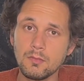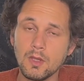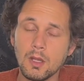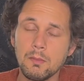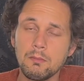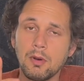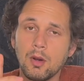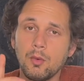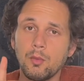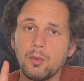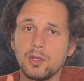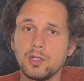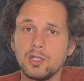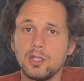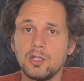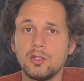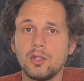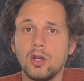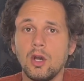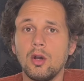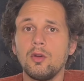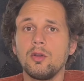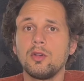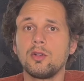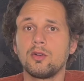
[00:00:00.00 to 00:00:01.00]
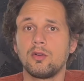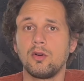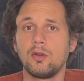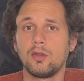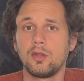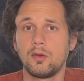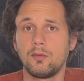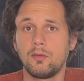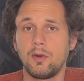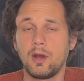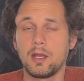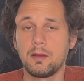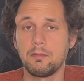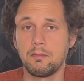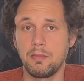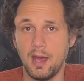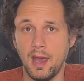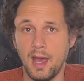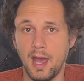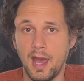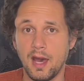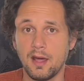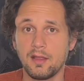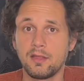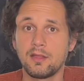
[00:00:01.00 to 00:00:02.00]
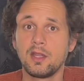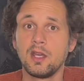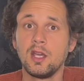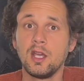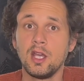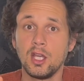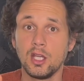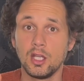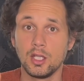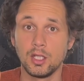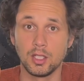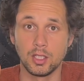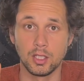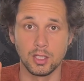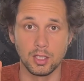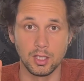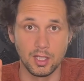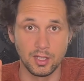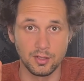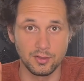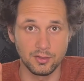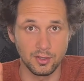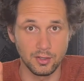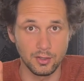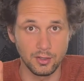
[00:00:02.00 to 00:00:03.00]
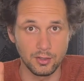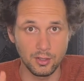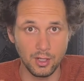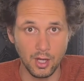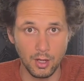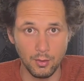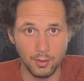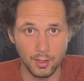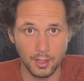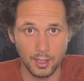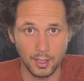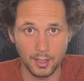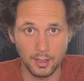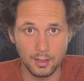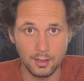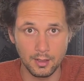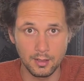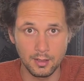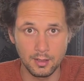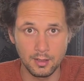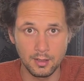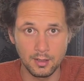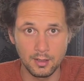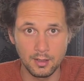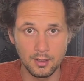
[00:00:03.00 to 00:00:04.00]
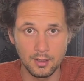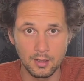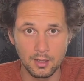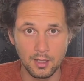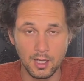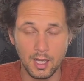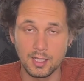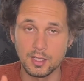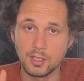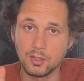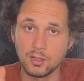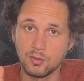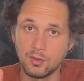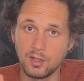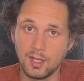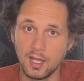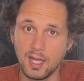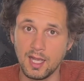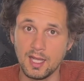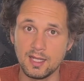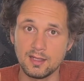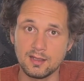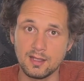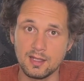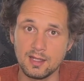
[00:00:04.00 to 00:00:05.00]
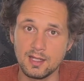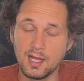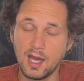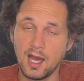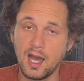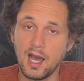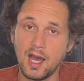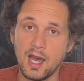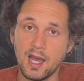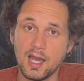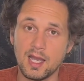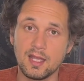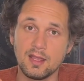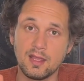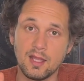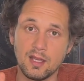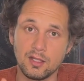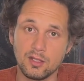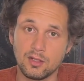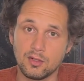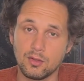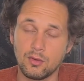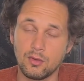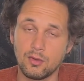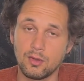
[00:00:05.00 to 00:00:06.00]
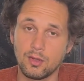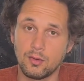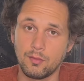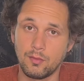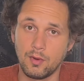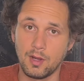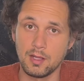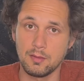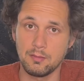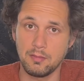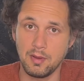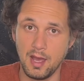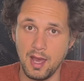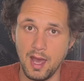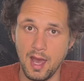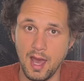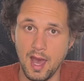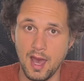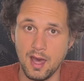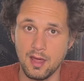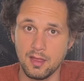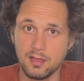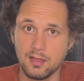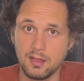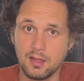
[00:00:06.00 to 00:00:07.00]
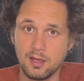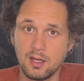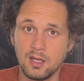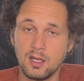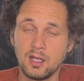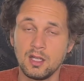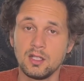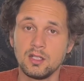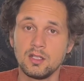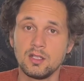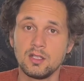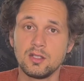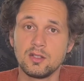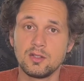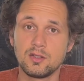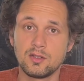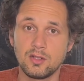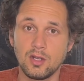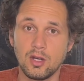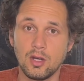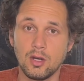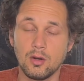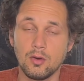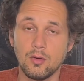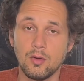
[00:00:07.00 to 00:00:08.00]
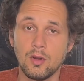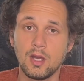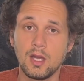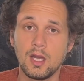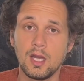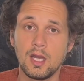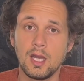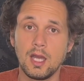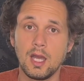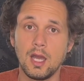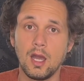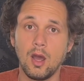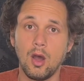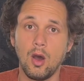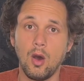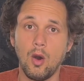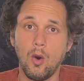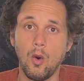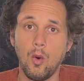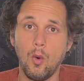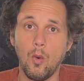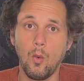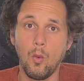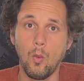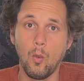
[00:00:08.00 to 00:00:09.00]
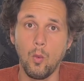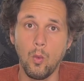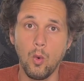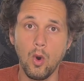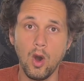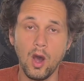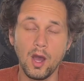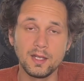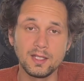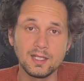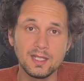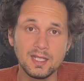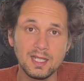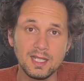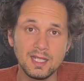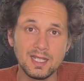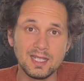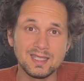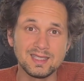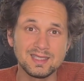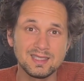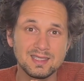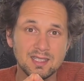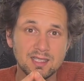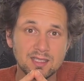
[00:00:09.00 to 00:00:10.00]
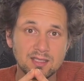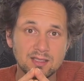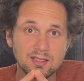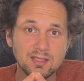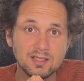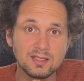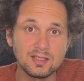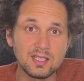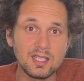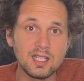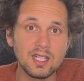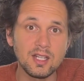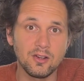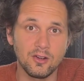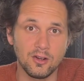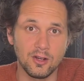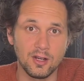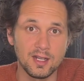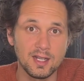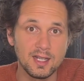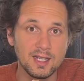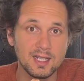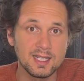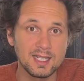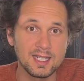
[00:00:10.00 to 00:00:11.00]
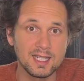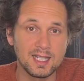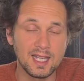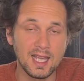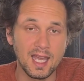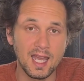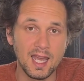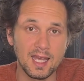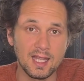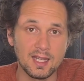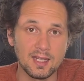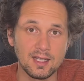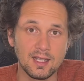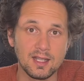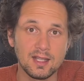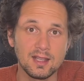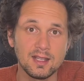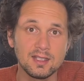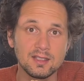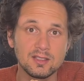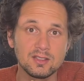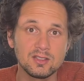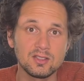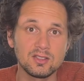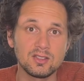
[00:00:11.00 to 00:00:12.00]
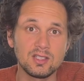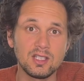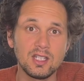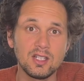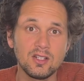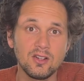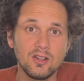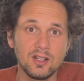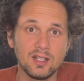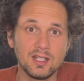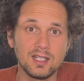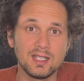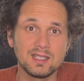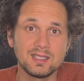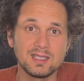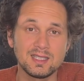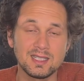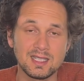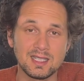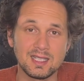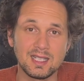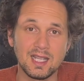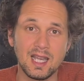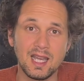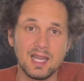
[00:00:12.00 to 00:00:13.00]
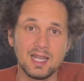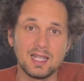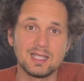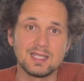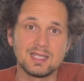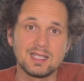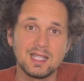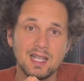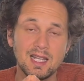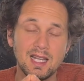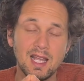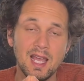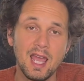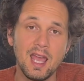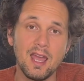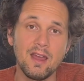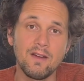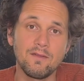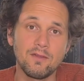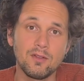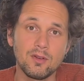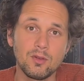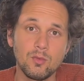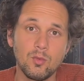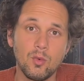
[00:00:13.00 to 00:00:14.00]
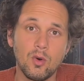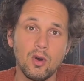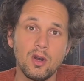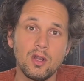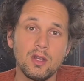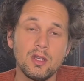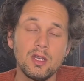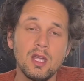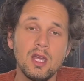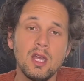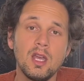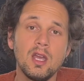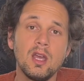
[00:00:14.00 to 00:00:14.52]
but when you know you're on the right path, it's a knowing. And you can't deny that you're on the right path. So, what is the secret? Again, the secret is that everyone